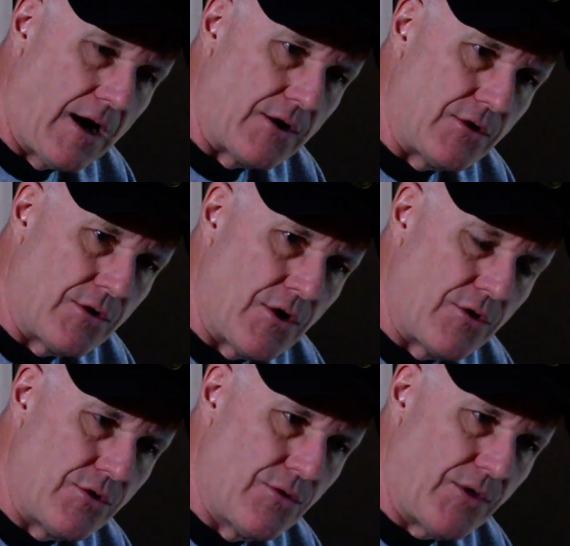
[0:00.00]
you know,
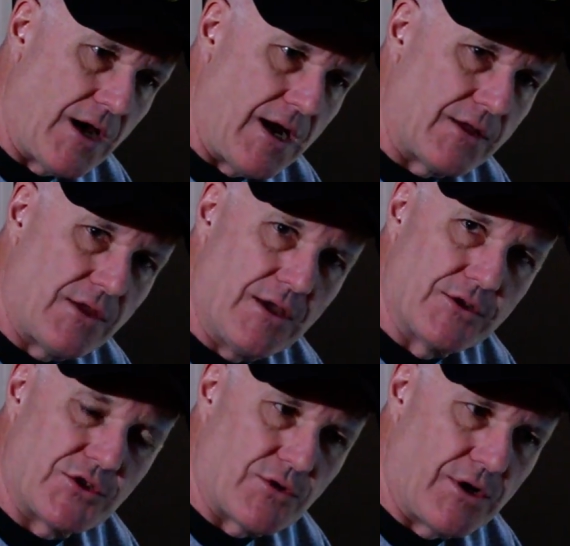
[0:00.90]
you've got the
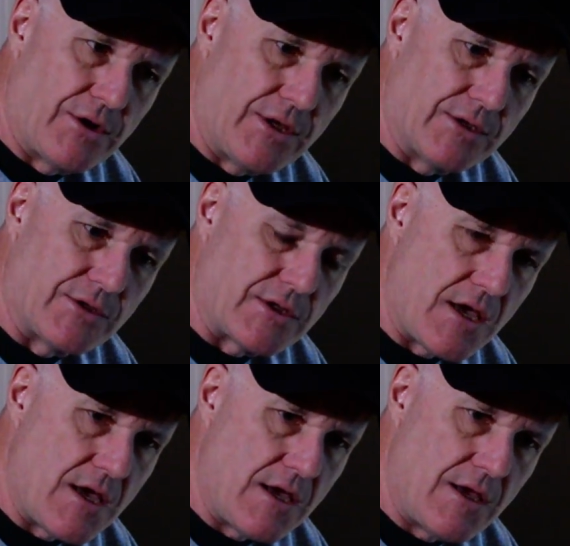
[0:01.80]
Australians,
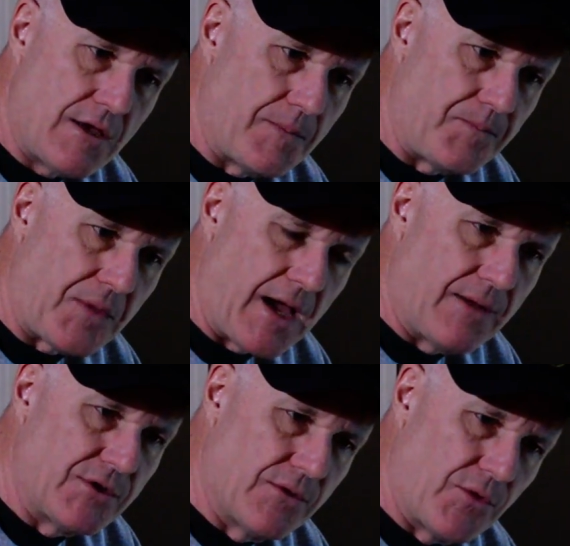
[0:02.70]
they
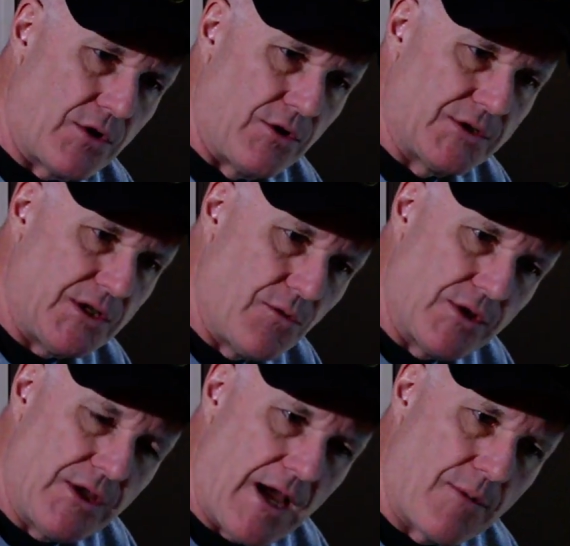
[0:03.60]
have difficulty
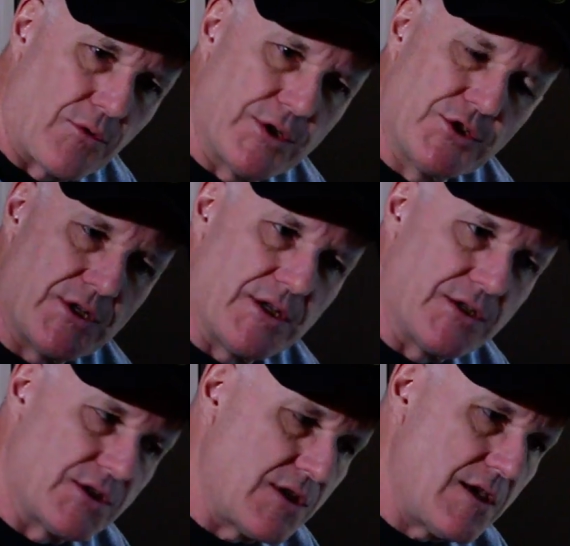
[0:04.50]
with the
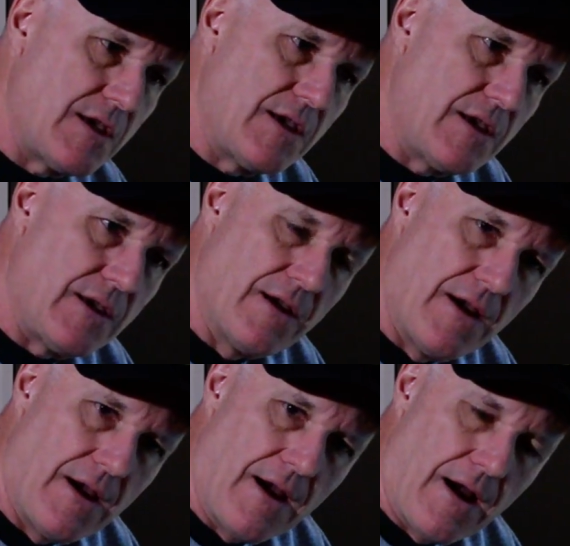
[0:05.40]
Aborigines, the
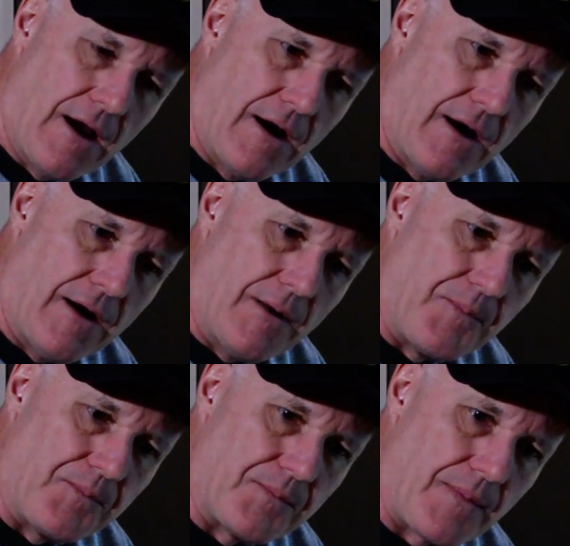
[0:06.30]
Um,
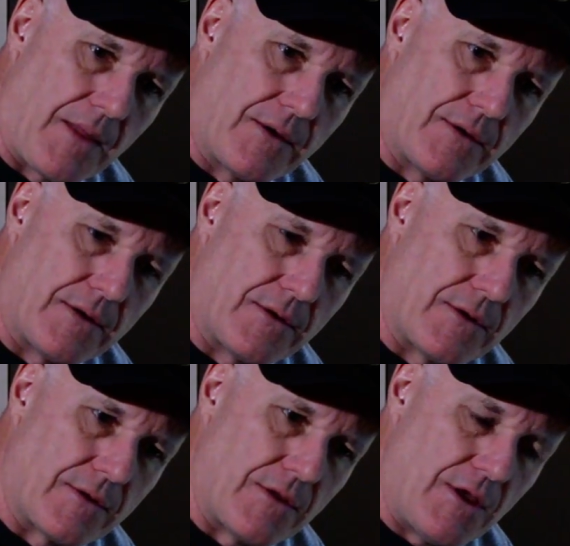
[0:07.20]

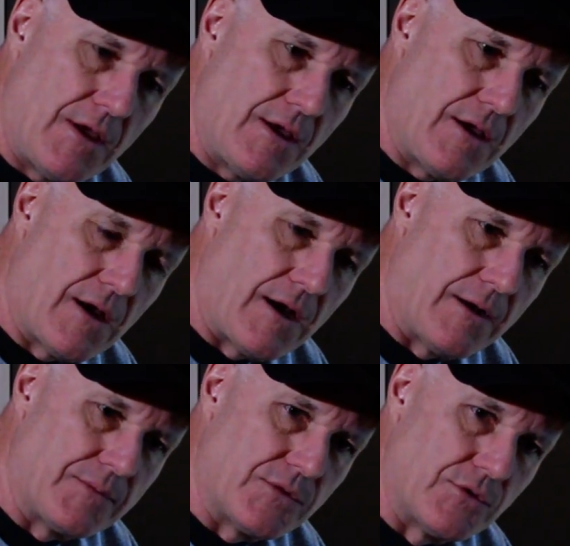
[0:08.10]
the
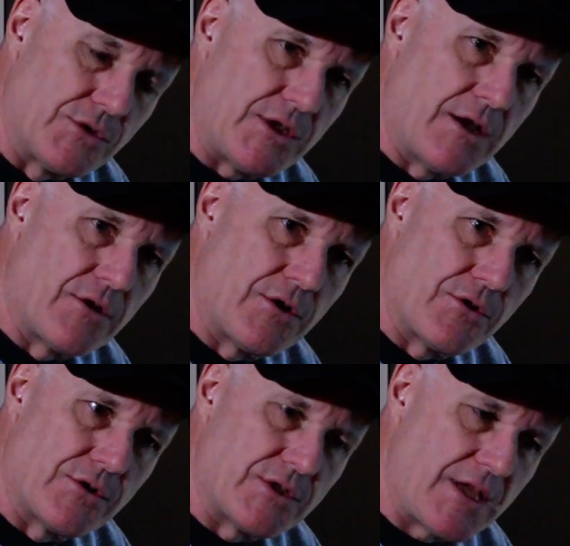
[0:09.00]
New
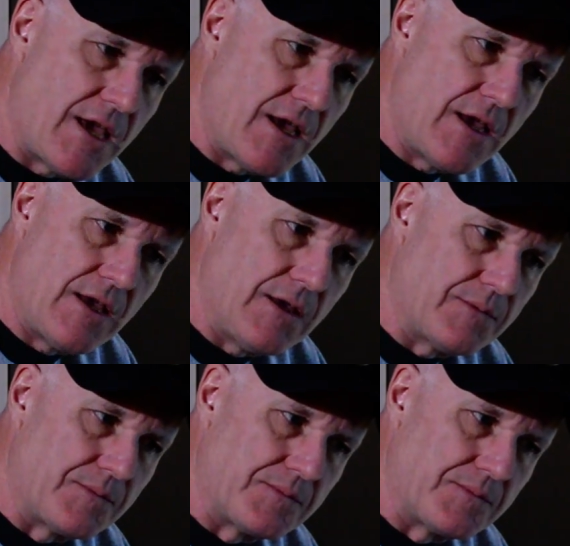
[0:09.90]
Zealanders, they